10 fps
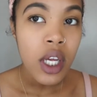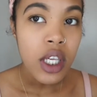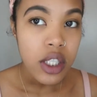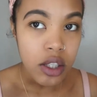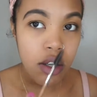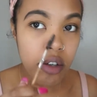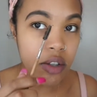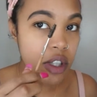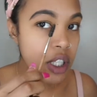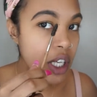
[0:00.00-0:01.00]
So
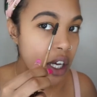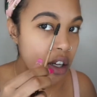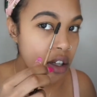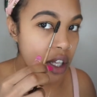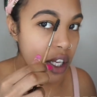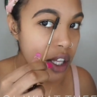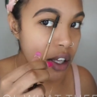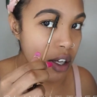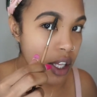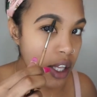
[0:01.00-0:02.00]
you see how like
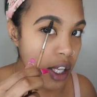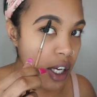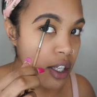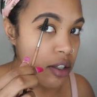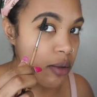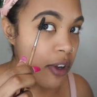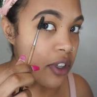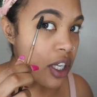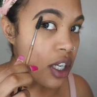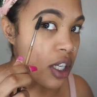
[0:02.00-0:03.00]
all of that? So we have
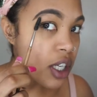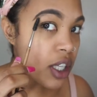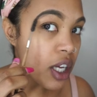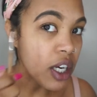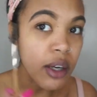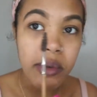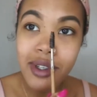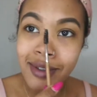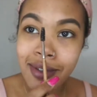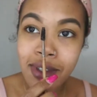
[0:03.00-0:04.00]
to clean that up
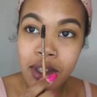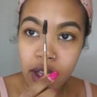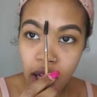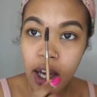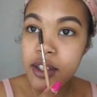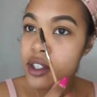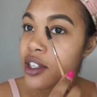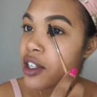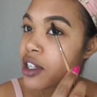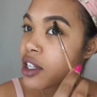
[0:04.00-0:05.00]
because that
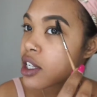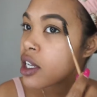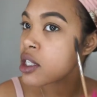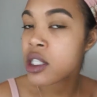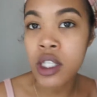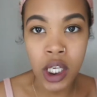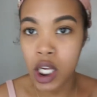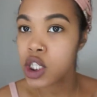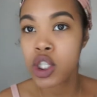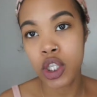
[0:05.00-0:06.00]
is
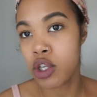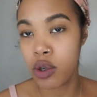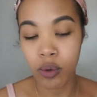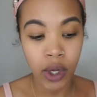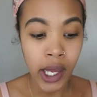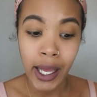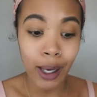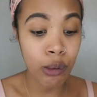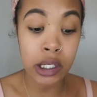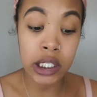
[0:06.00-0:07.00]
not cute.
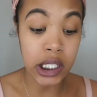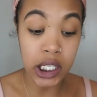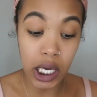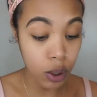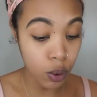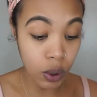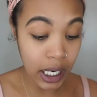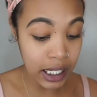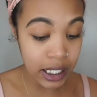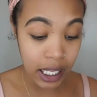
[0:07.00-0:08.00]
And we is not gonna go
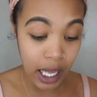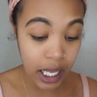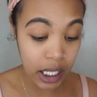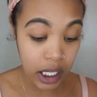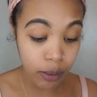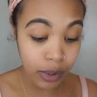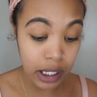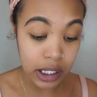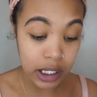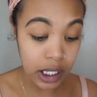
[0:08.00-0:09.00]
like that. We
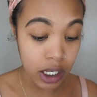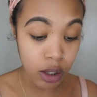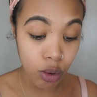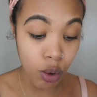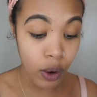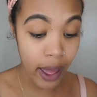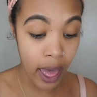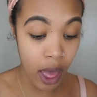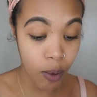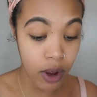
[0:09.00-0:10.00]
is not gonna go
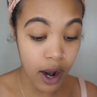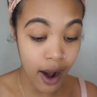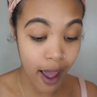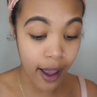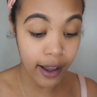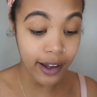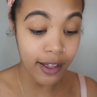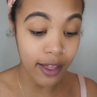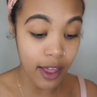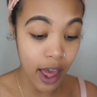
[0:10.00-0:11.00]
out
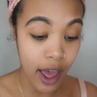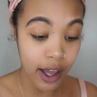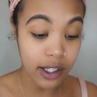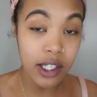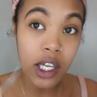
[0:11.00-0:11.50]
like that.